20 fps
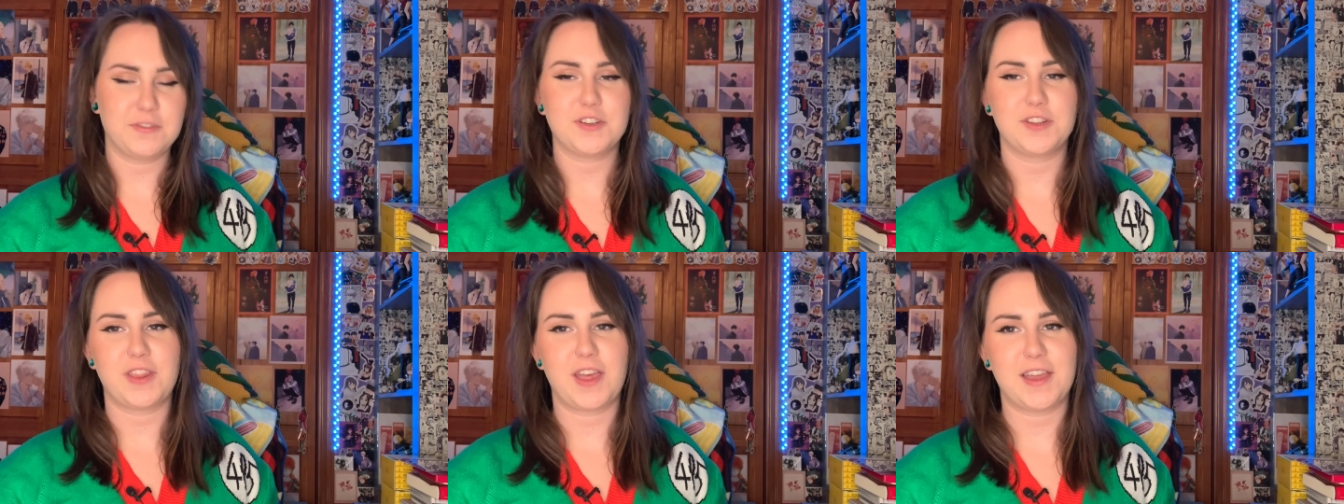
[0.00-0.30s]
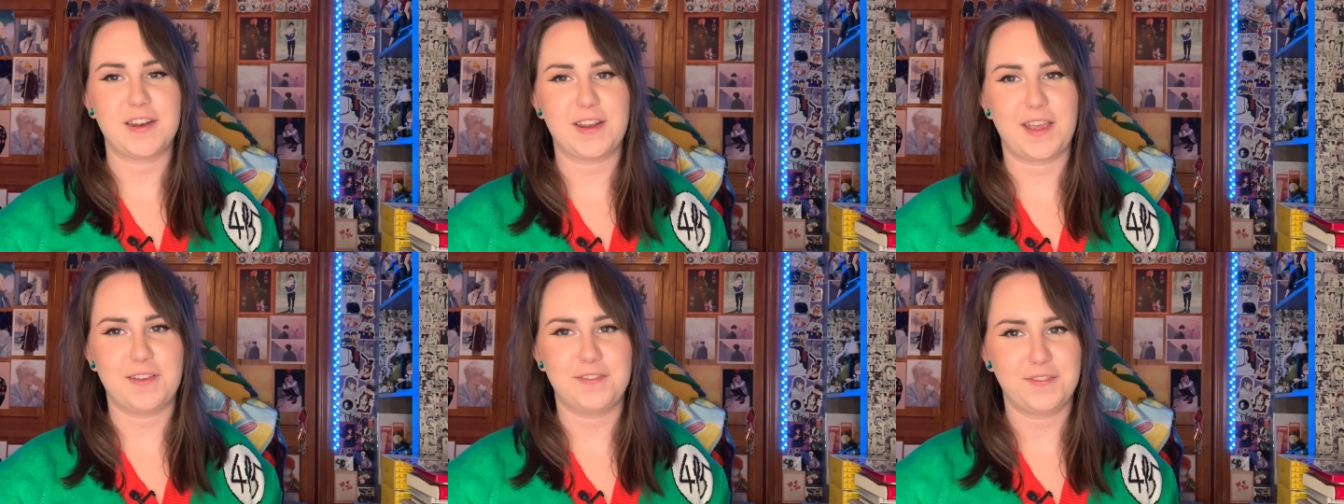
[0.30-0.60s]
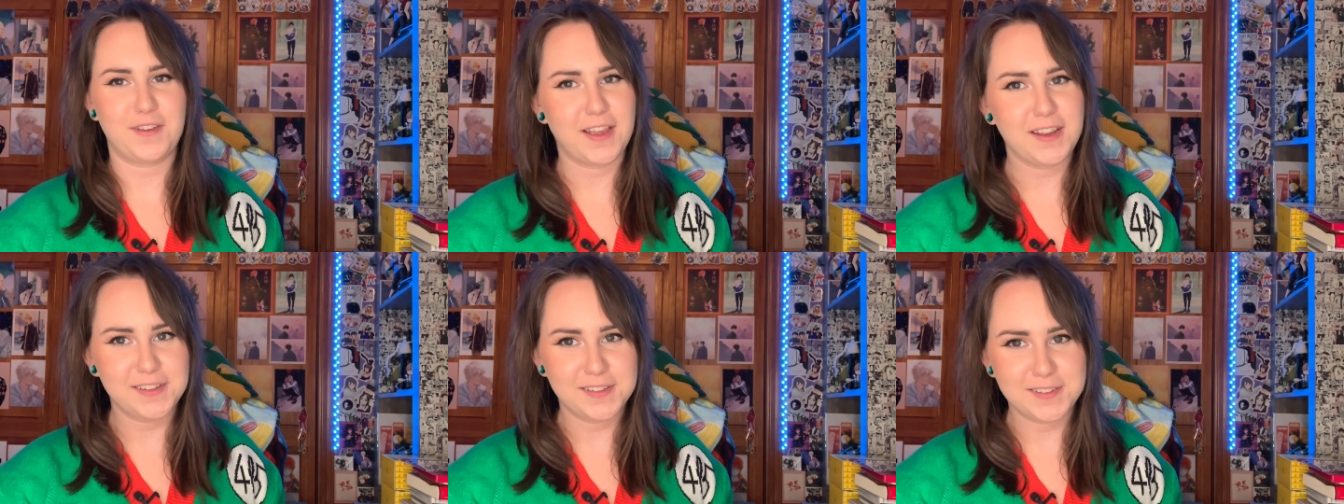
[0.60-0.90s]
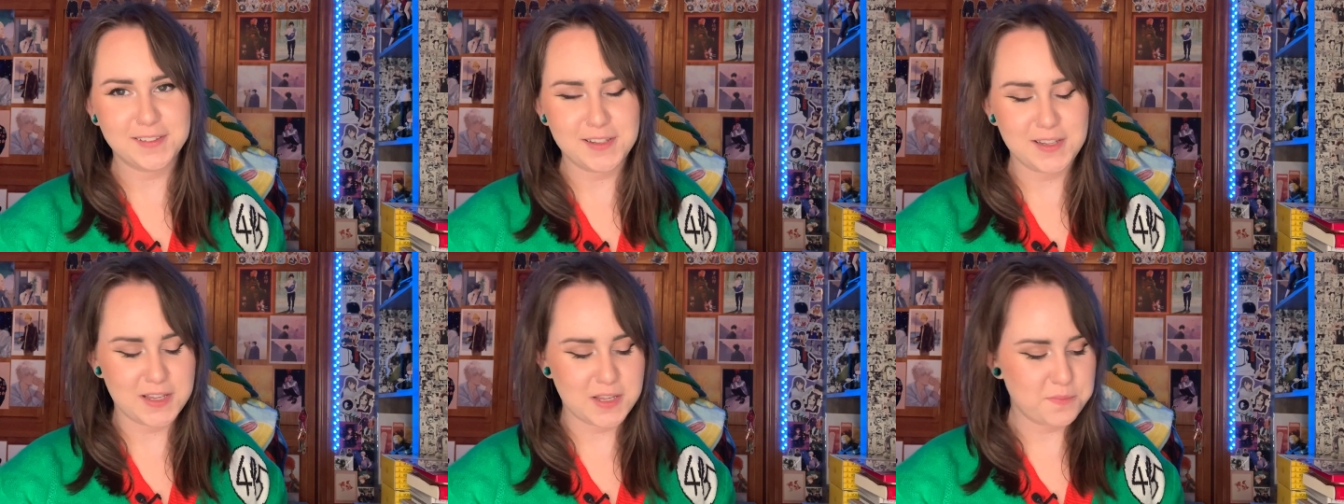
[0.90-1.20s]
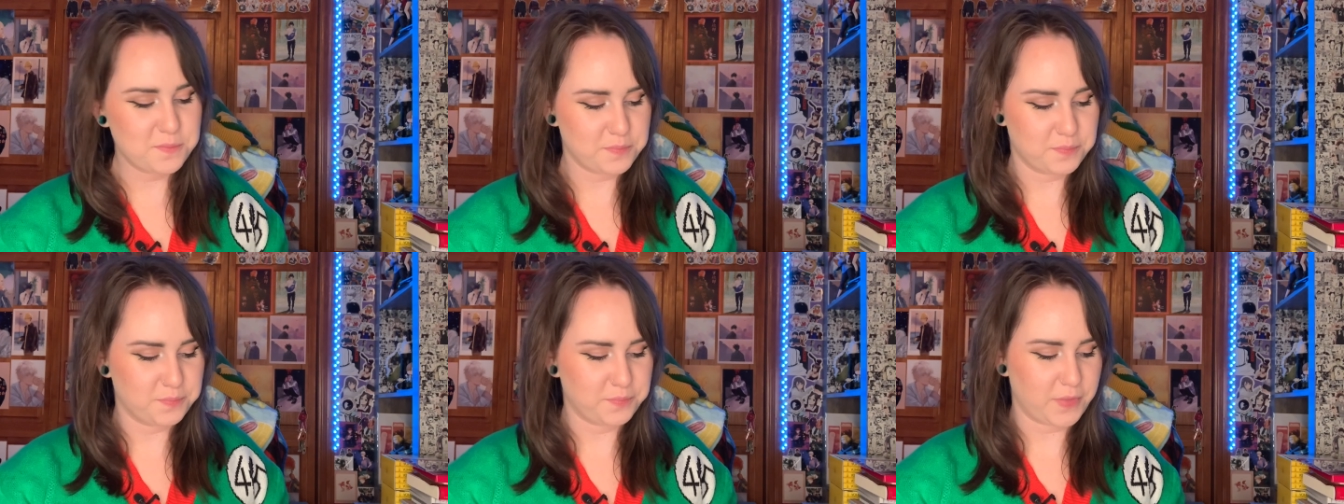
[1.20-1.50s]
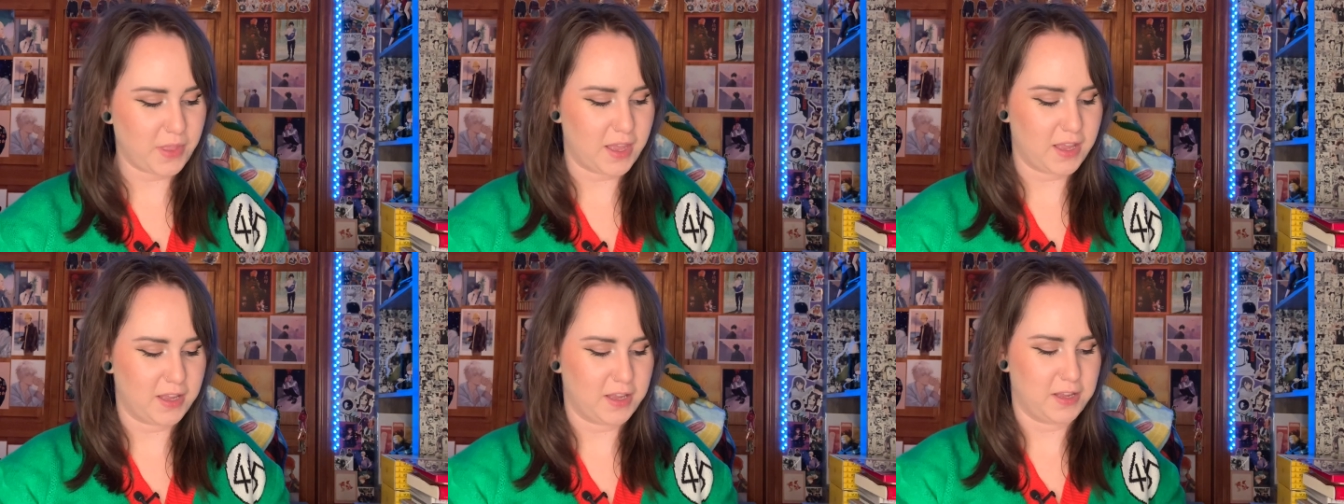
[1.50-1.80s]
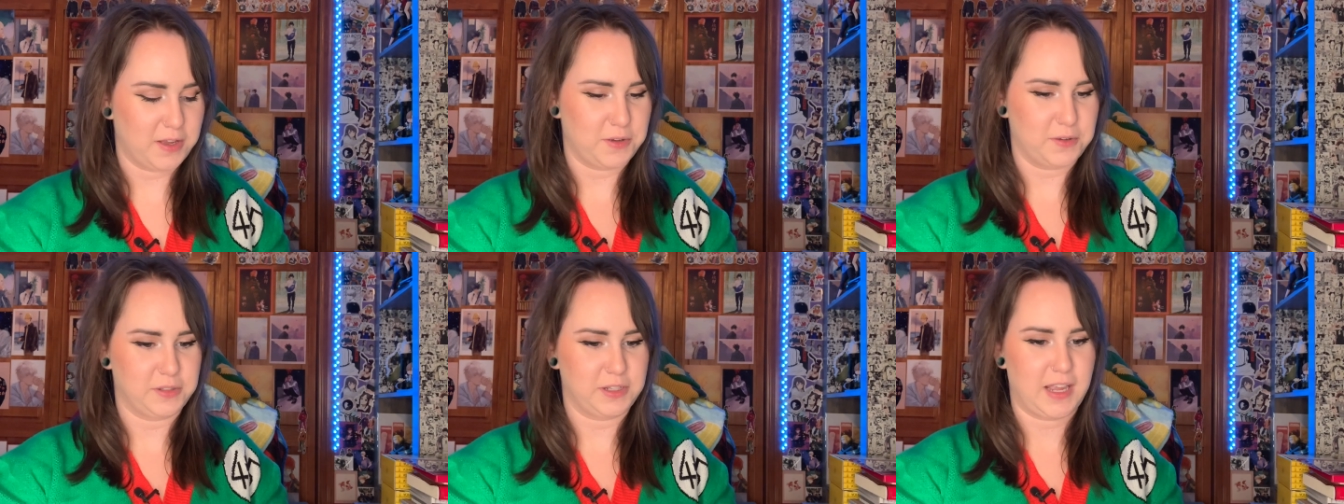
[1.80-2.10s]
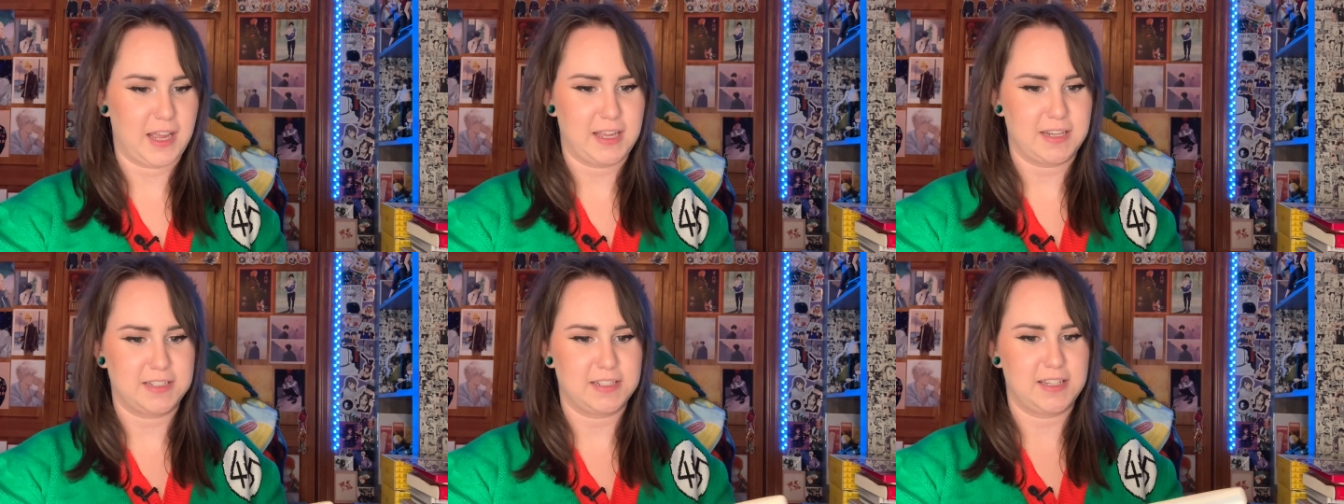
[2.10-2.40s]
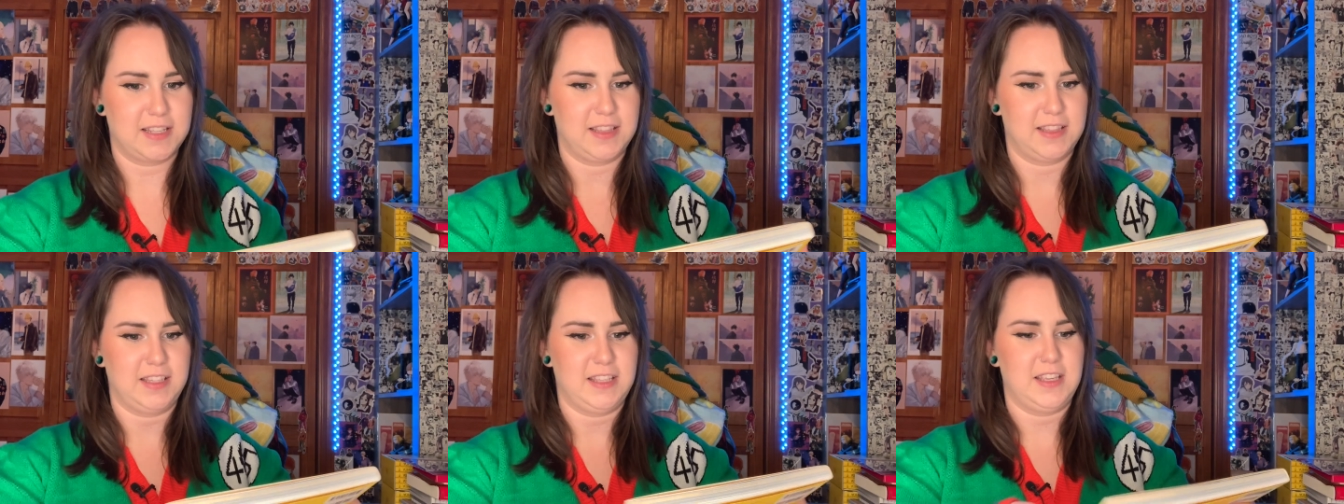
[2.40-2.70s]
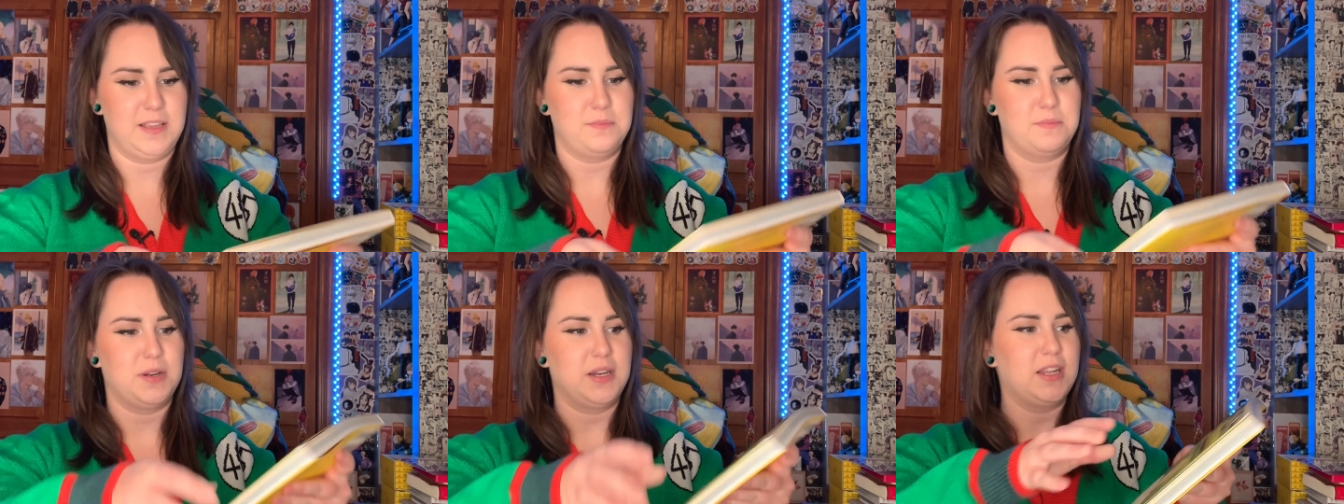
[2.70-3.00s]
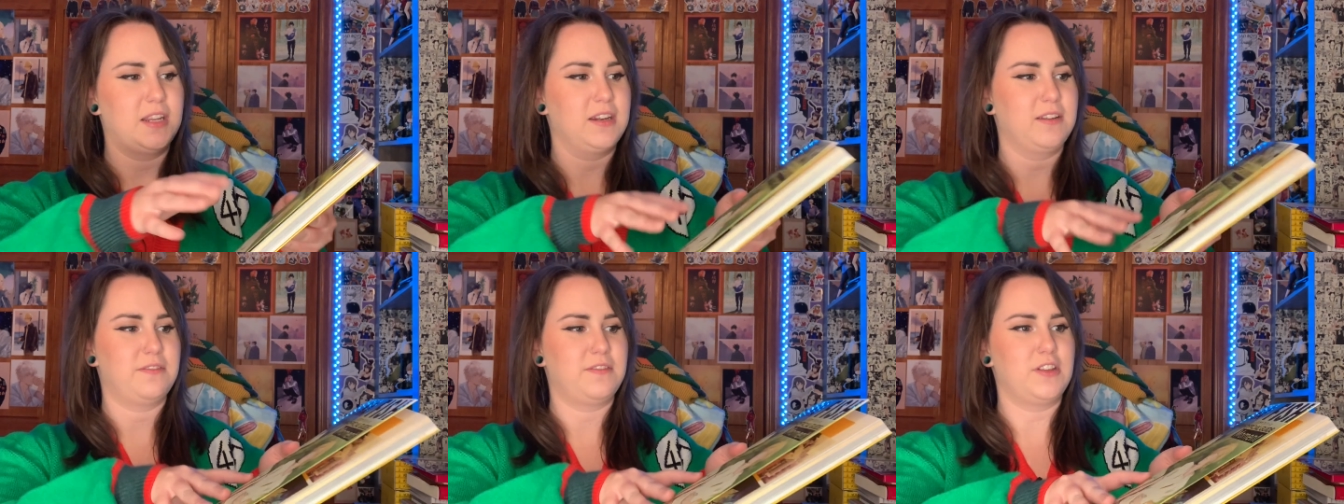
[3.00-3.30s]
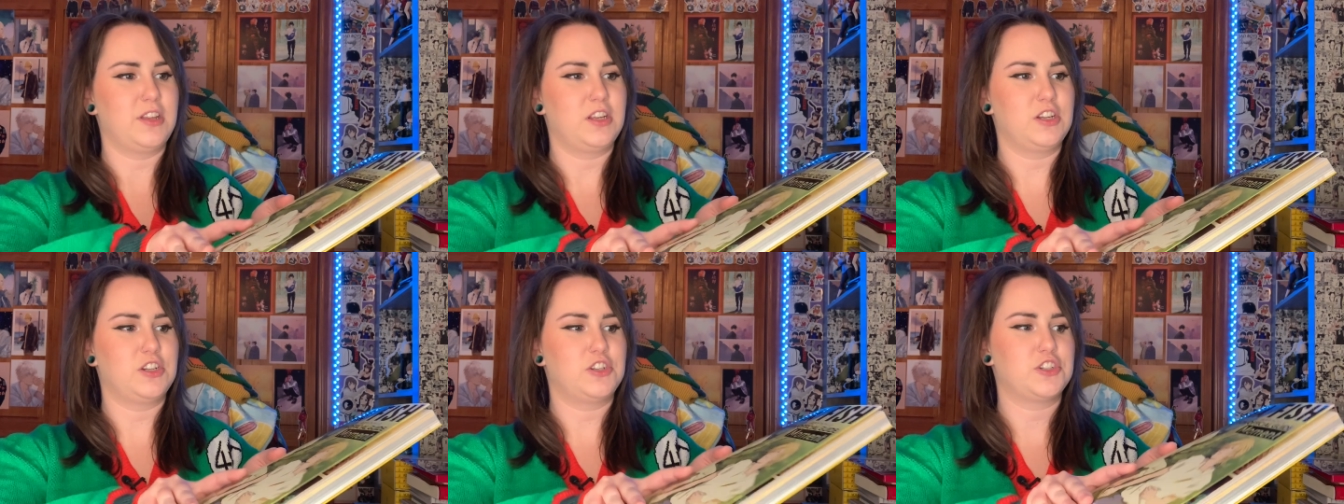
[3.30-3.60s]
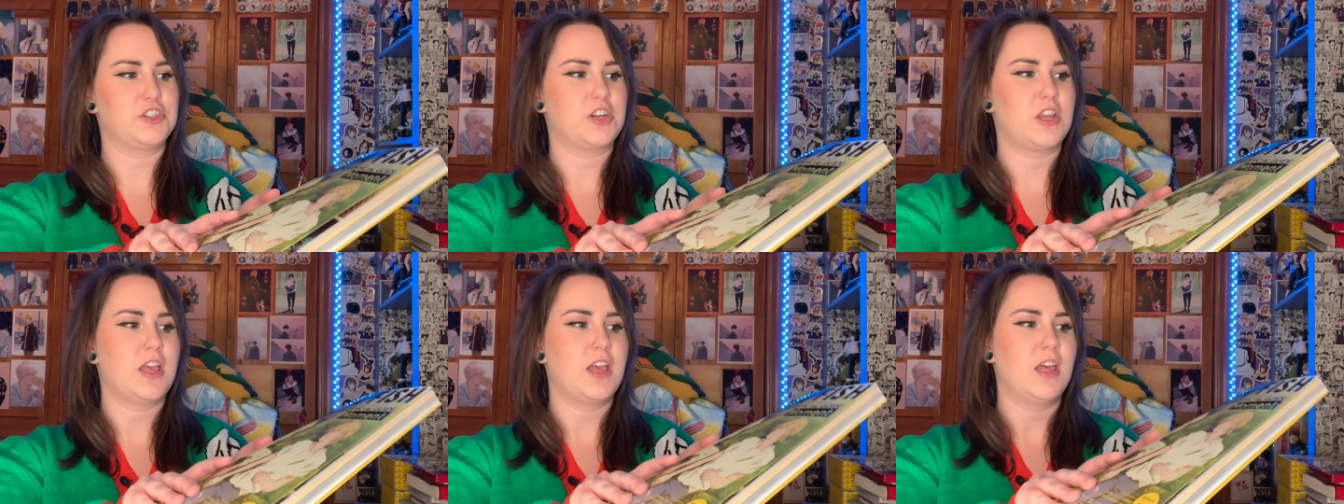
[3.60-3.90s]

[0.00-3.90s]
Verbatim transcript: that, I finally uh, got the Banana Fish